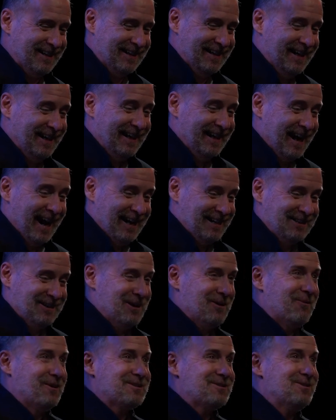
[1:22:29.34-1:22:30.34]
I don't
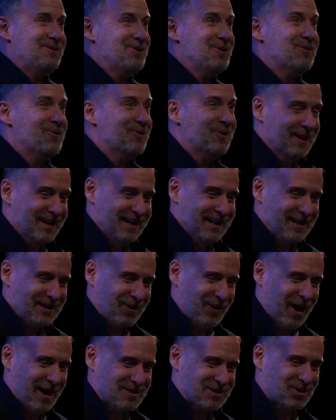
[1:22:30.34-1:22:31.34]
know what to do,
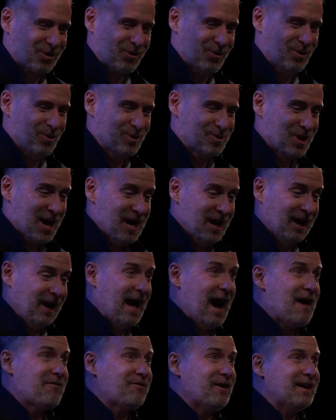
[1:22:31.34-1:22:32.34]
cried Scrooge,
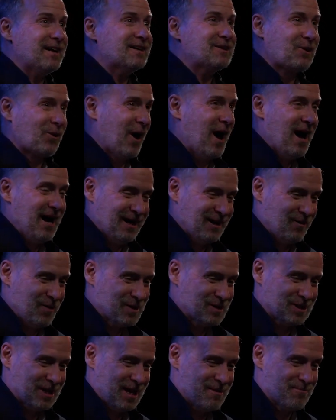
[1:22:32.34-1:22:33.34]
laughing and crying in
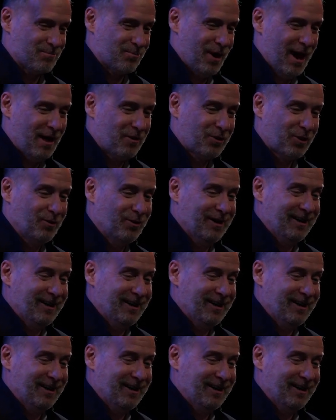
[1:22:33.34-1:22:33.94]
the same breath.